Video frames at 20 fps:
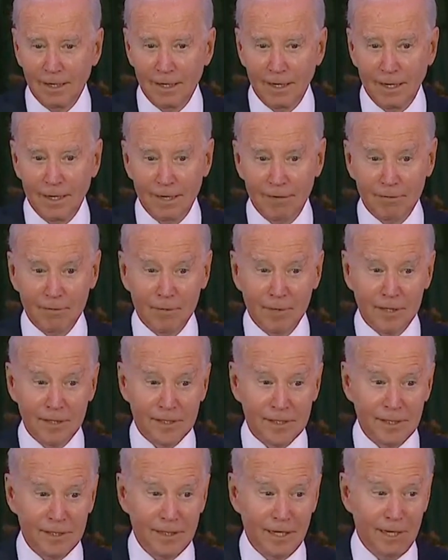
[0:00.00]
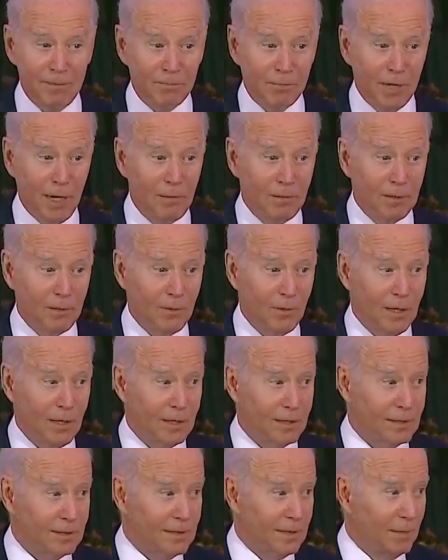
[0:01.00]
and everybody said, yeah, he probably
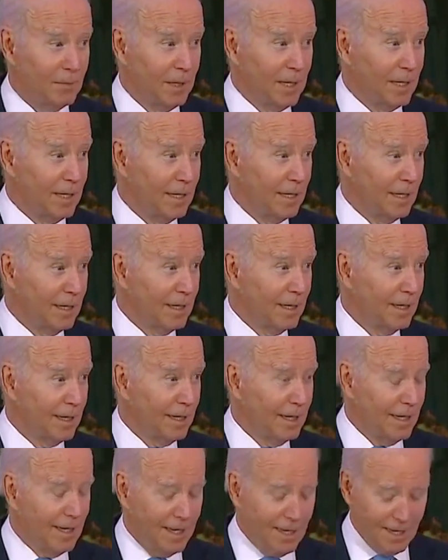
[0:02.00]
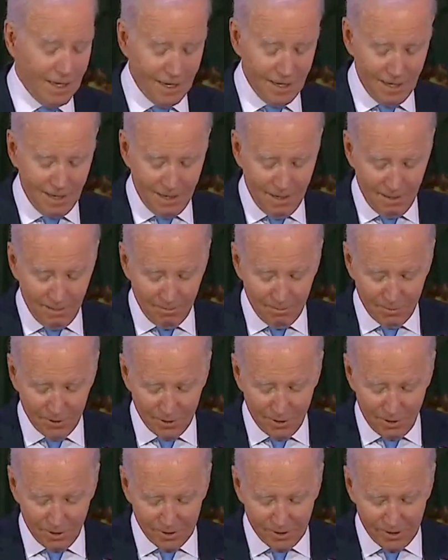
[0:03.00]
was. I mean,
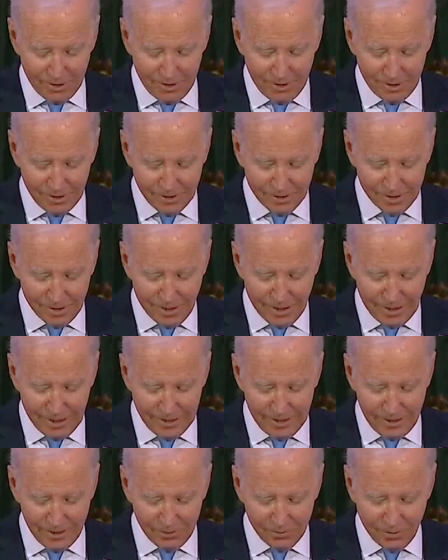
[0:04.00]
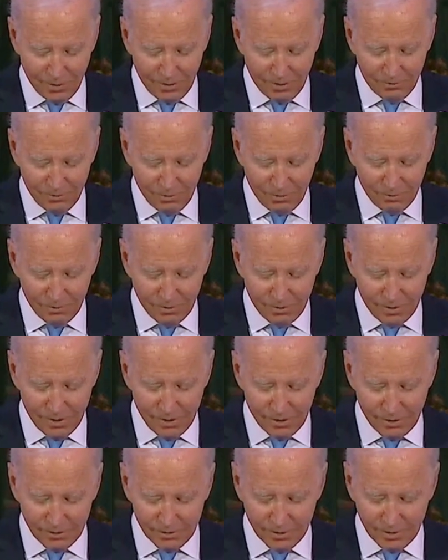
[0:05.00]
but all kidding aside, each one of you over the
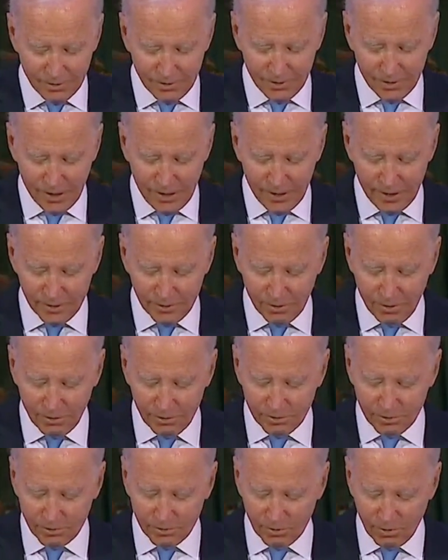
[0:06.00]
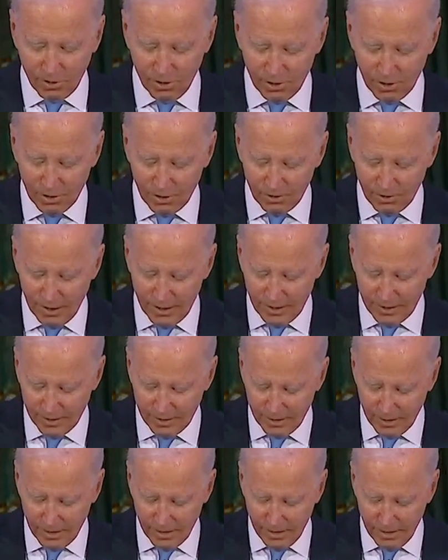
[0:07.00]
years, this chain has grown stronger,
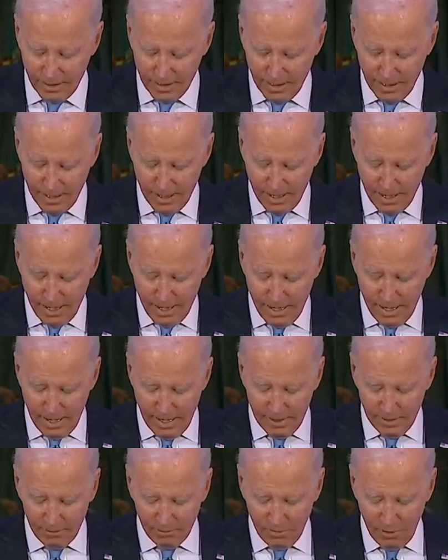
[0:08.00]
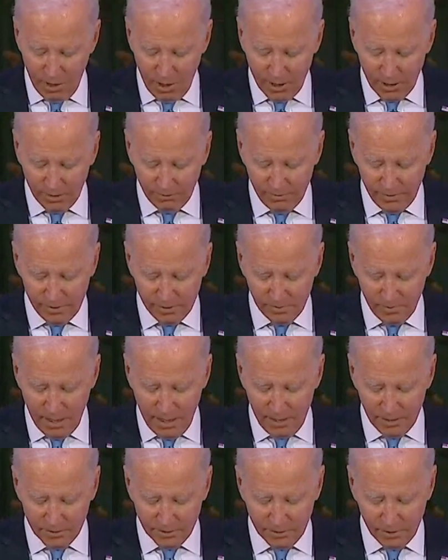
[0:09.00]
and uh, and a mark of these
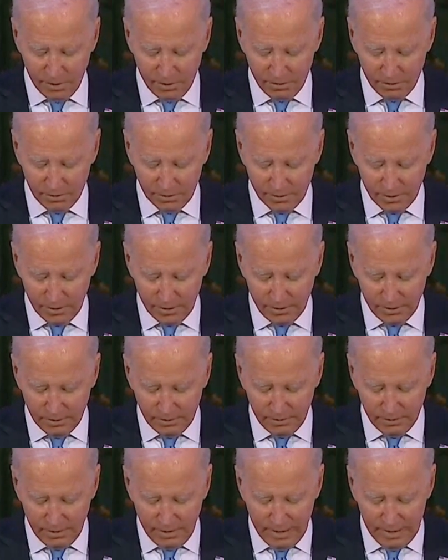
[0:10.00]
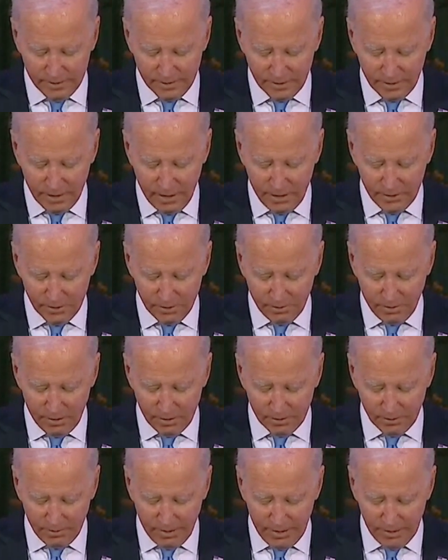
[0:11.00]
milestones uh, as a
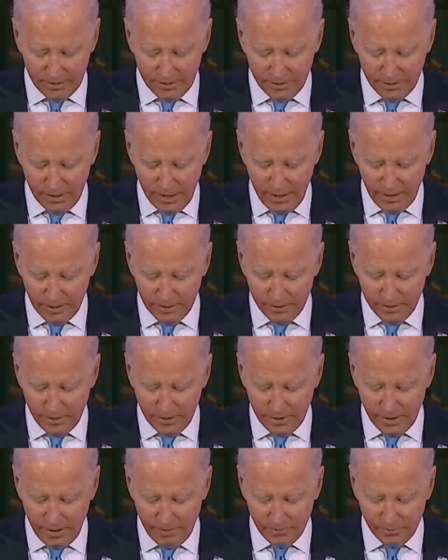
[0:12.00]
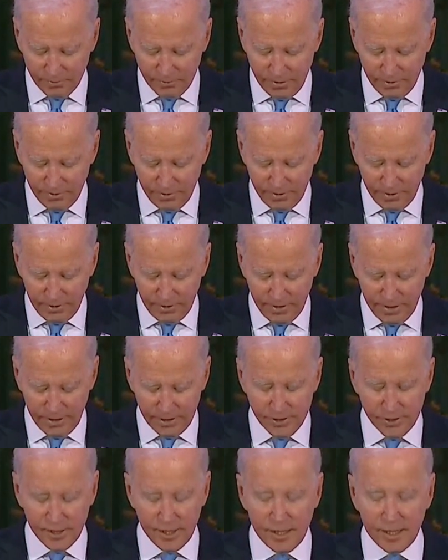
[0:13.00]
consequence. So I challenge you to keep strengthening
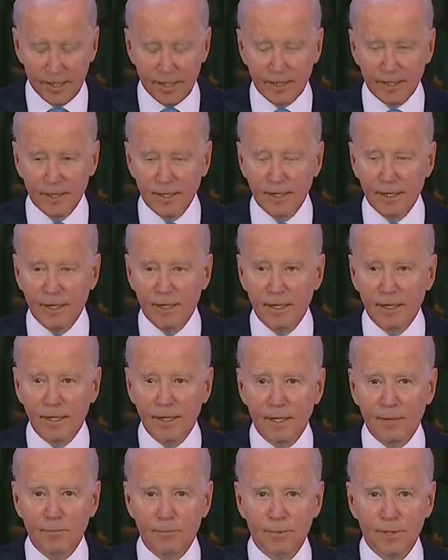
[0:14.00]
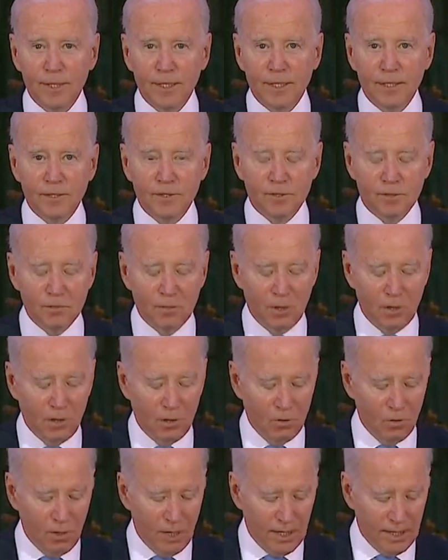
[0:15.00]
that chain in big and
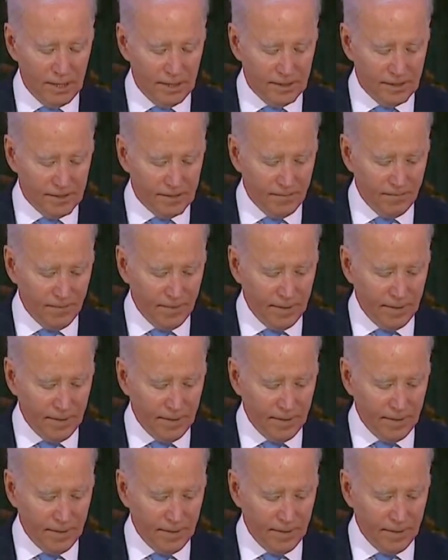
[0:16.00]
small ways